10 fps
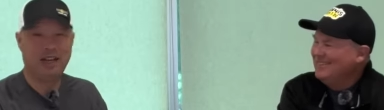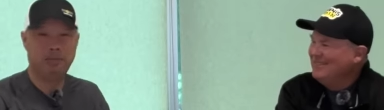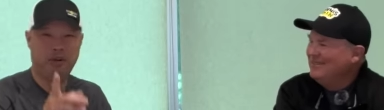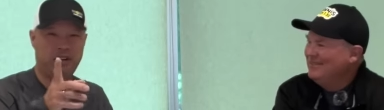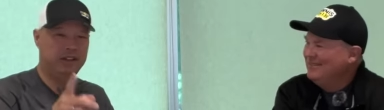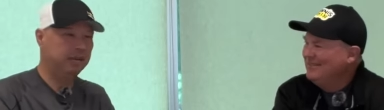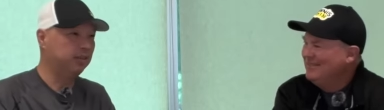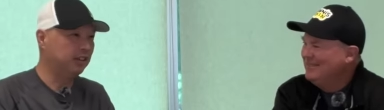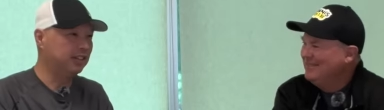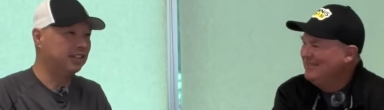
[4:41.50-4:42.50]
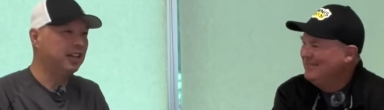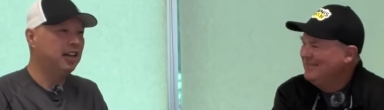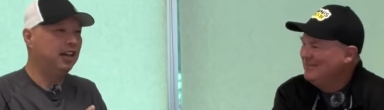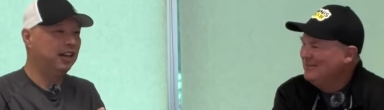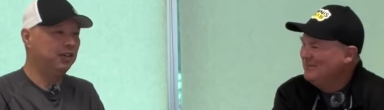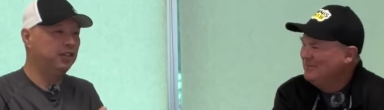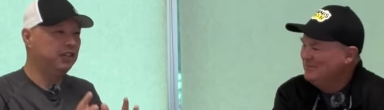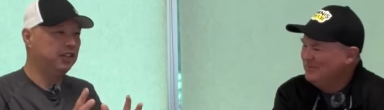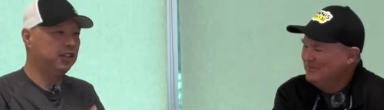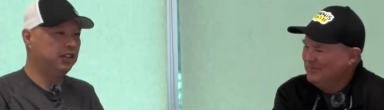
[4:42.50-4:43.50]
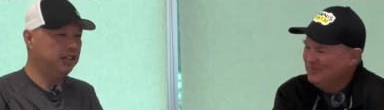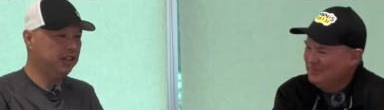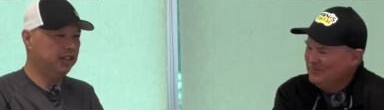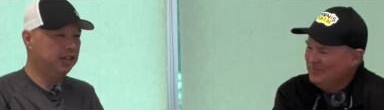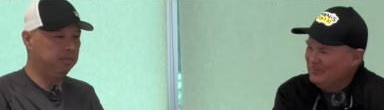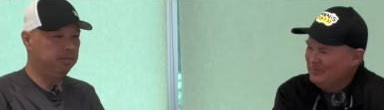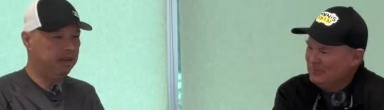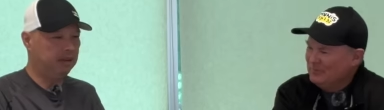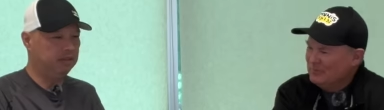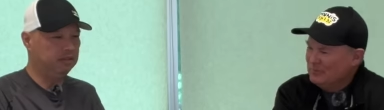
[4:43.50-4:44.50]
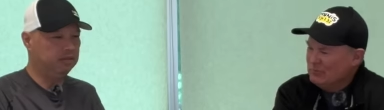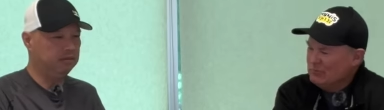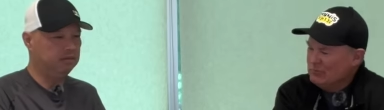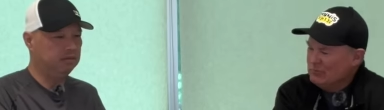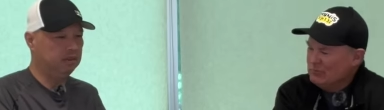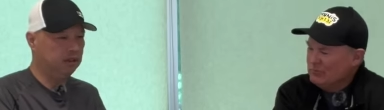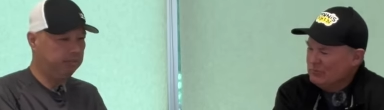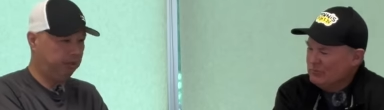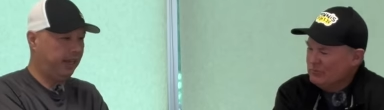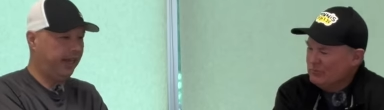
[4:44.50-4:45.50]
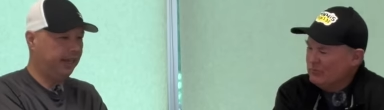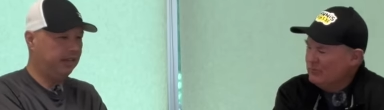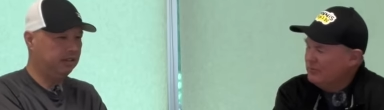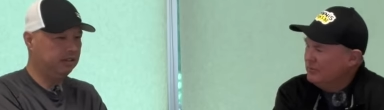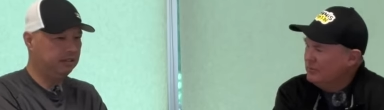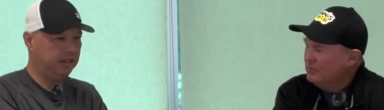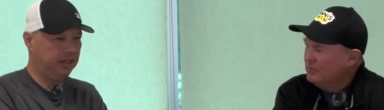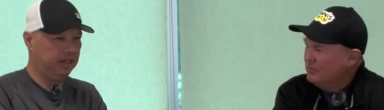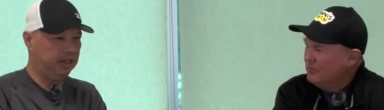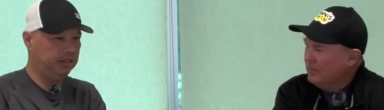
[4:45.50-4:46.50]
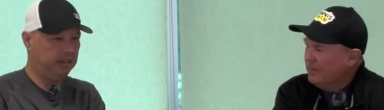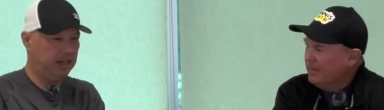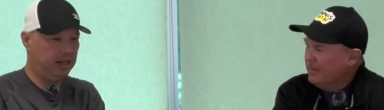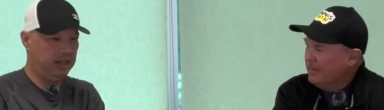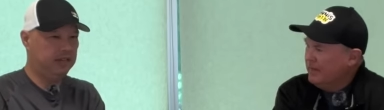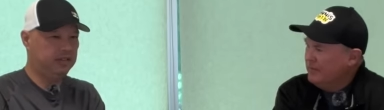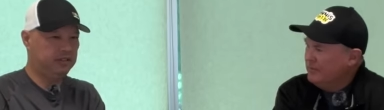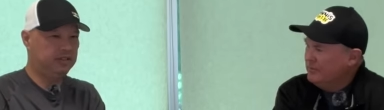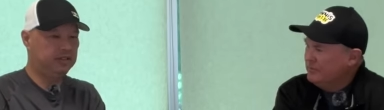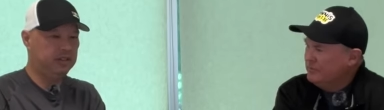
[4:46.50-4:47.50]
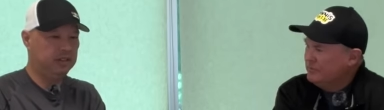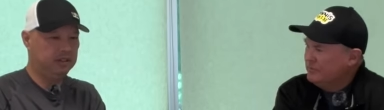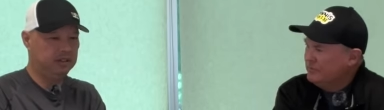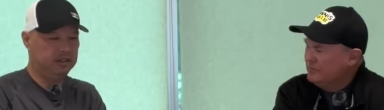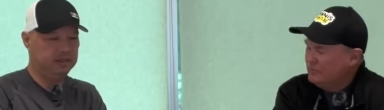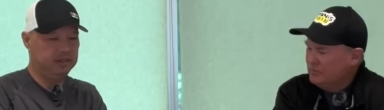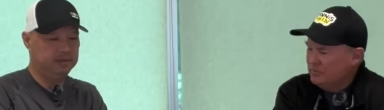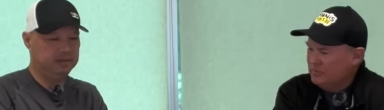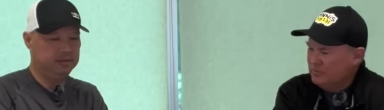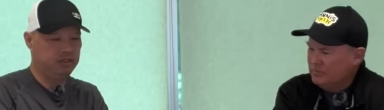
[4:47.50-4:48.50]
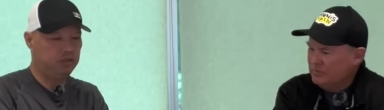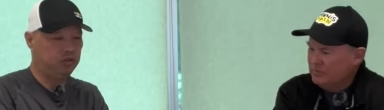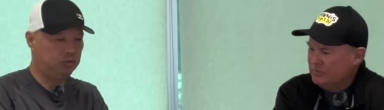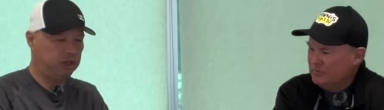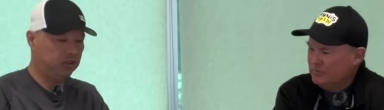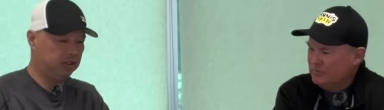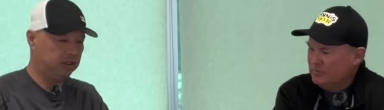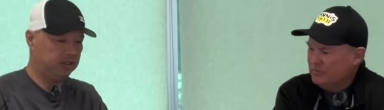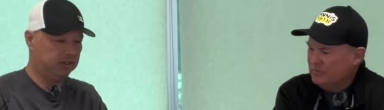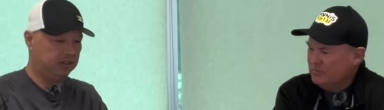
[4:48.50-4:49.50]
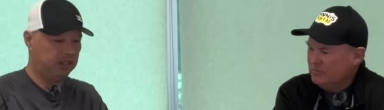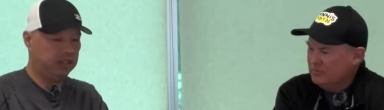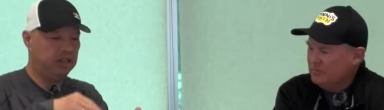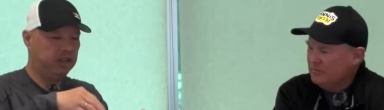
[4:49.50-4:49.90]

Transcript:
Speaker 1: yeah, I'm part of that process. Um, the good thing about a blade and his um, situation is that